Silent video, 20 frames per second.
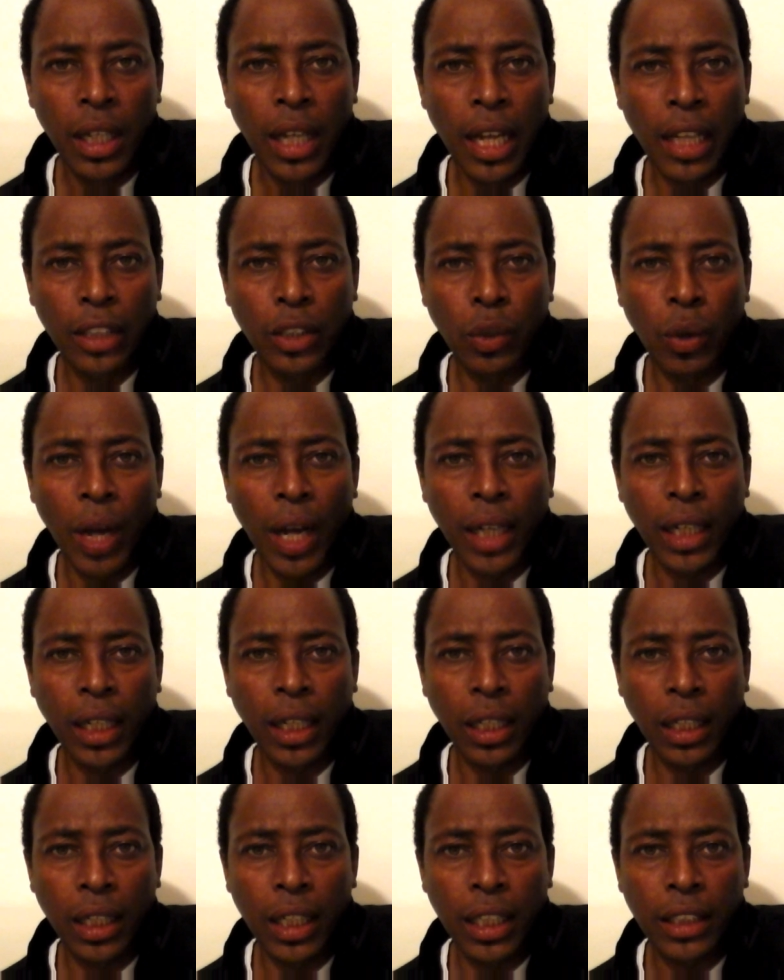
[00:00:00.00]
And so I
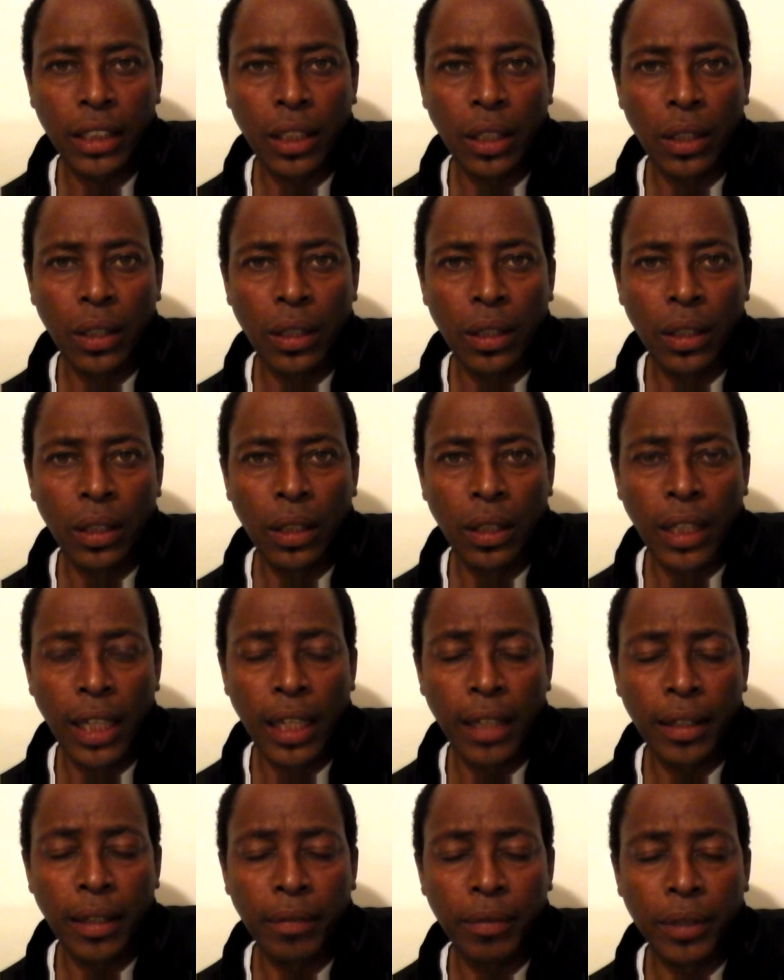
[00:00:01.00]
clicked,
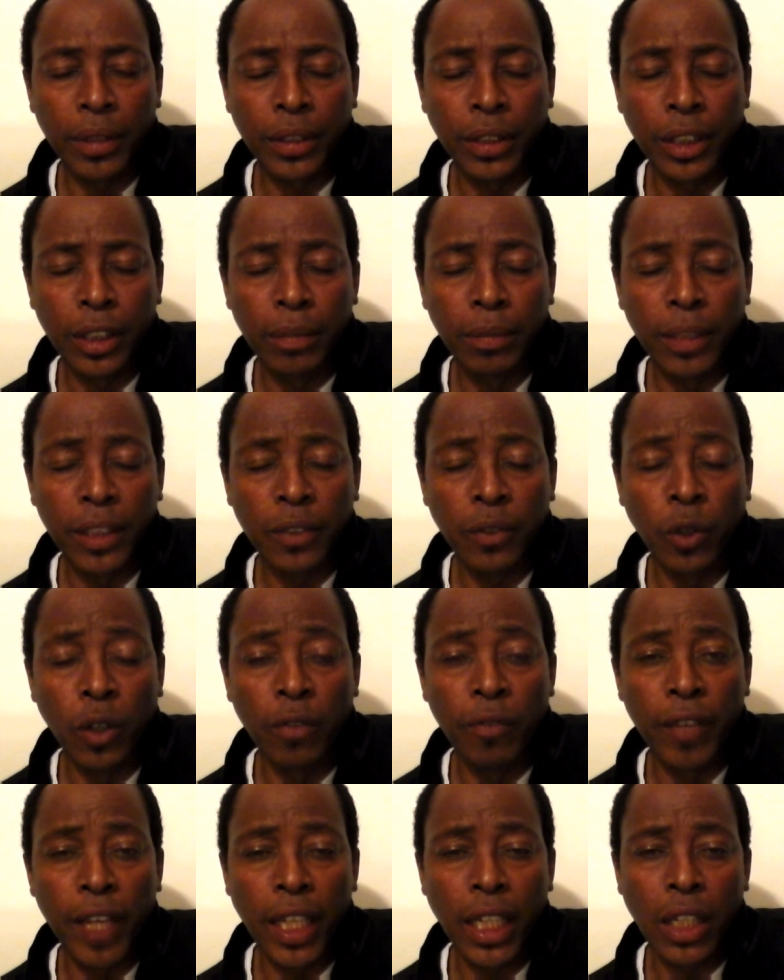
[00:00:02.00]
and excuse me, it's
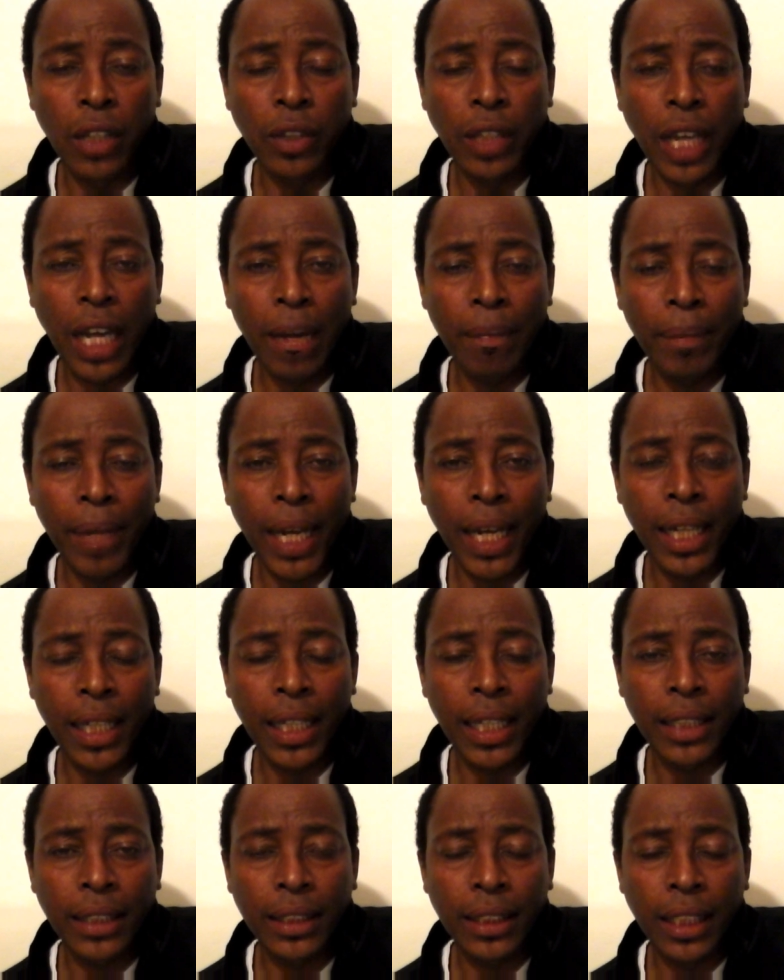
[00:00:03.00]
for a video that I made
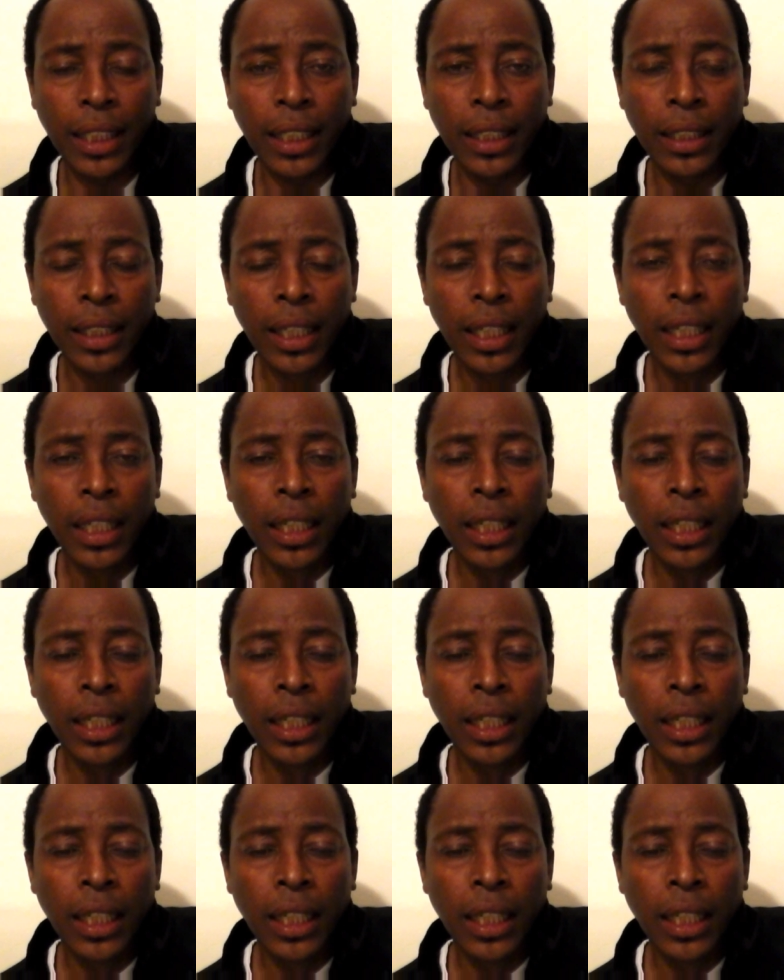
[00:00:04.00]
that said,